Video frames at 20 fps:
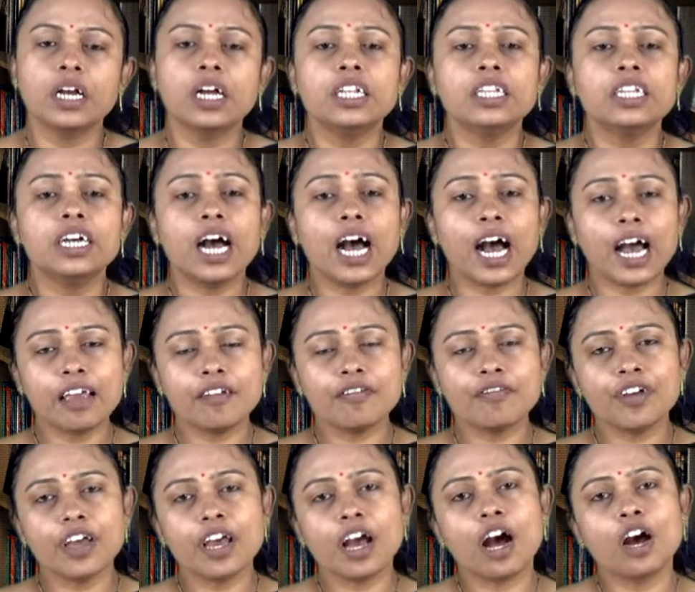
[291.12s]
The
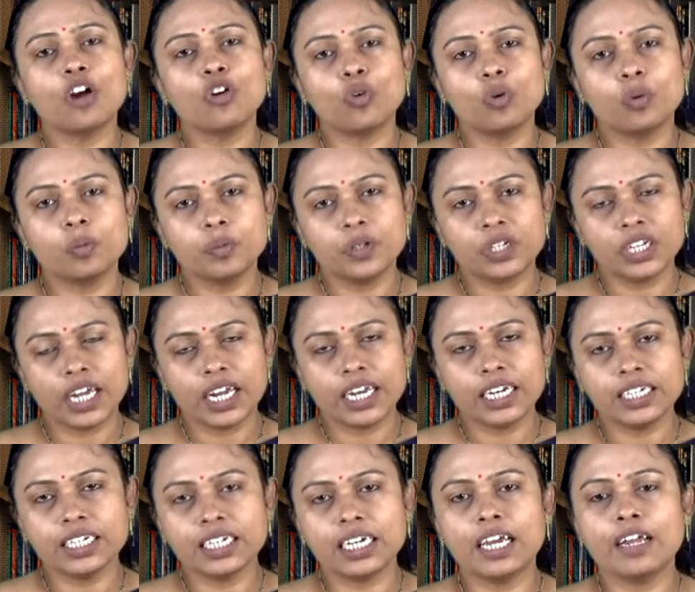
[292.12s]
hyphae are
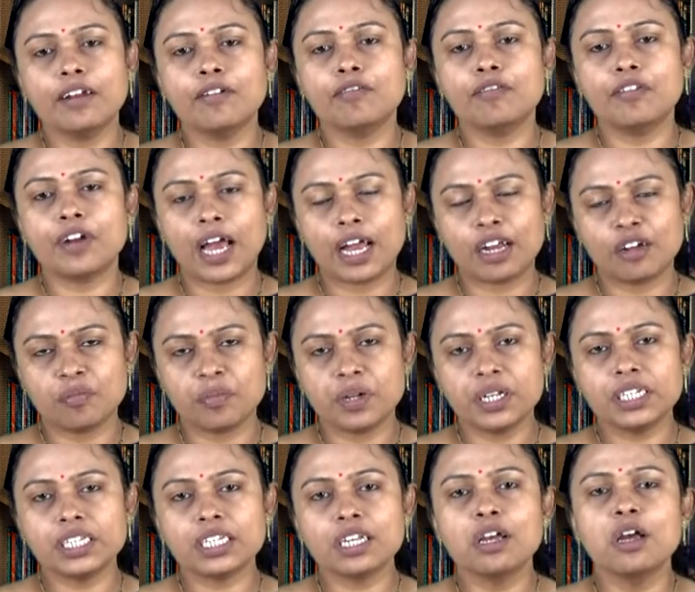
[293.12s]
obtained in
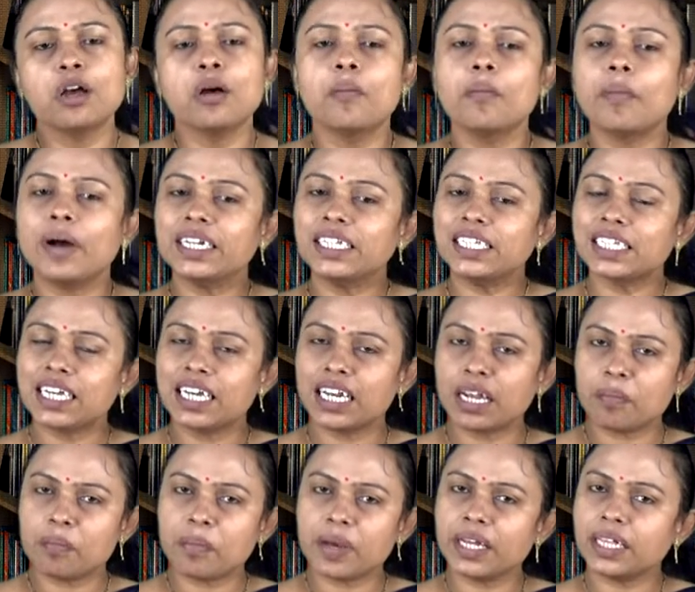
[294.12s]
fragments by
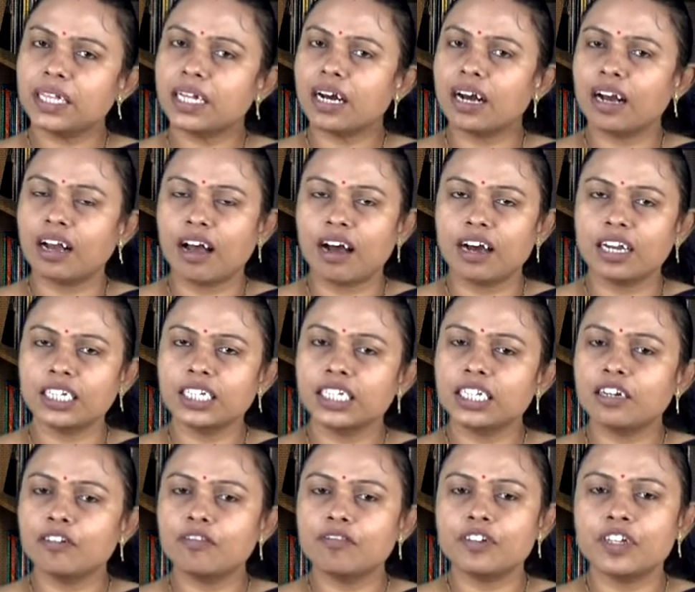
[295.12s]
scraping the agar
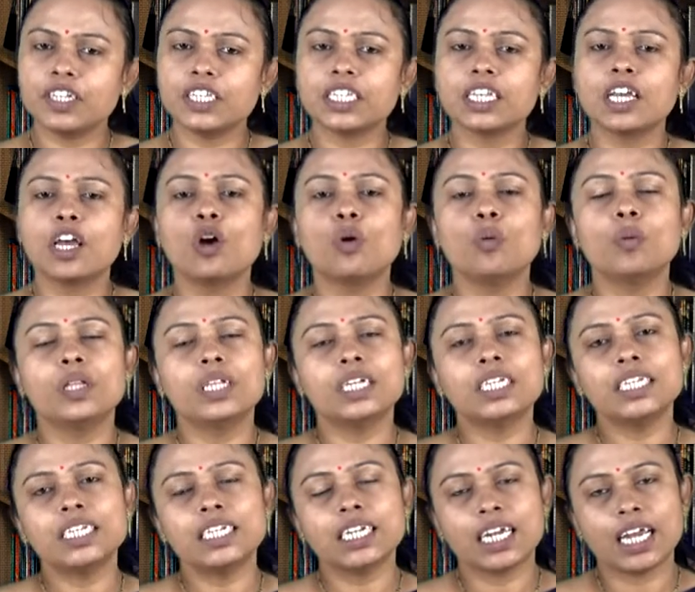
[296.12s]
surface with a
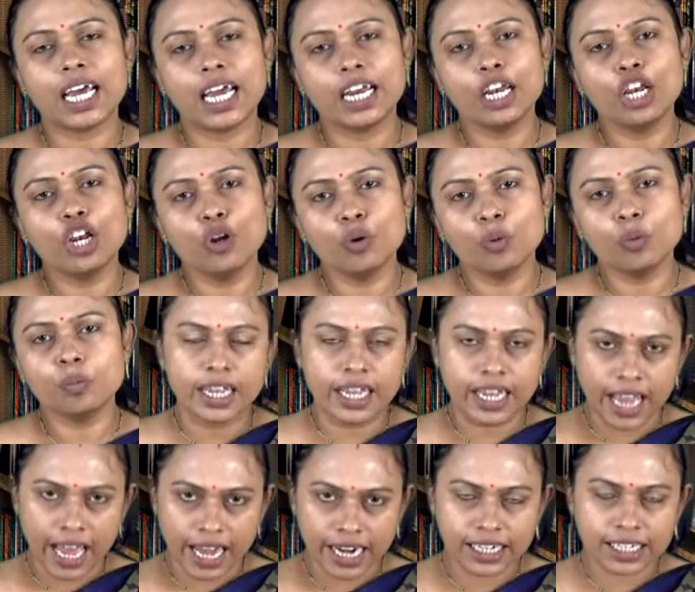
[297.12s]
sterile lube.
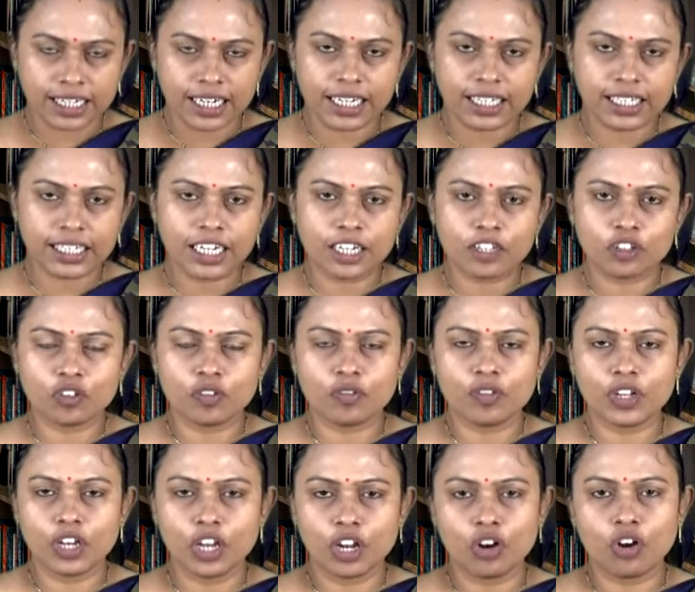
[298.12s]
Characteristics of
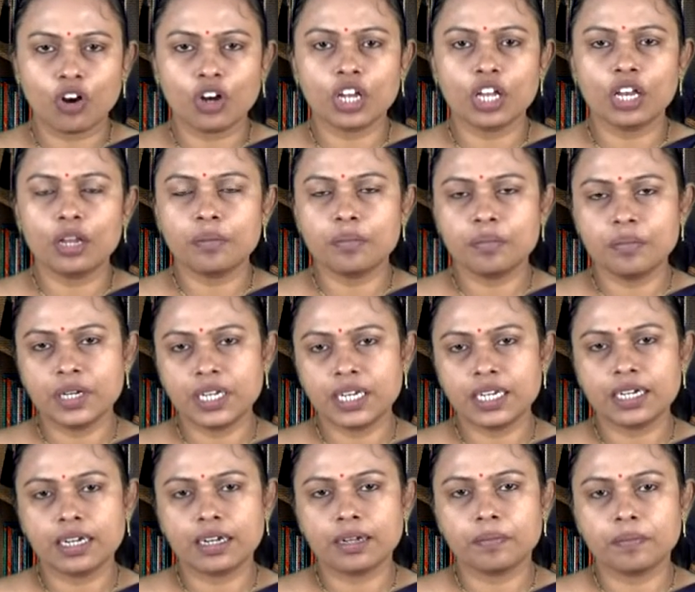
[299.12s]
the inoculum
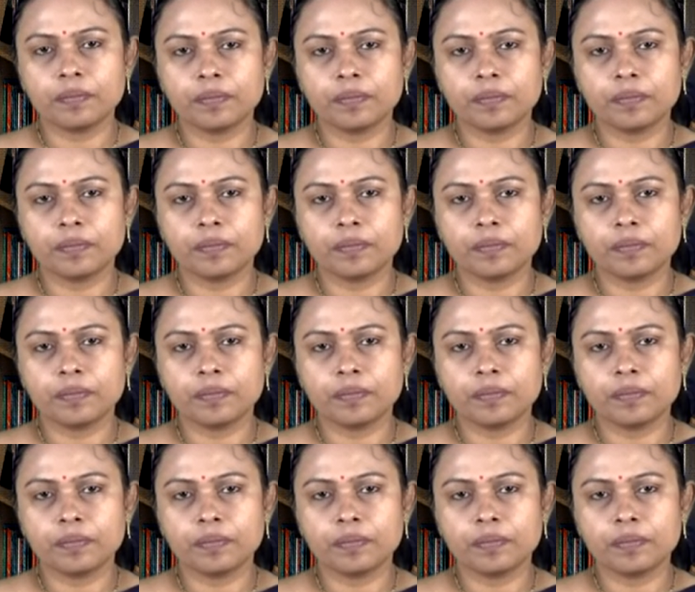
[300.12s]
media.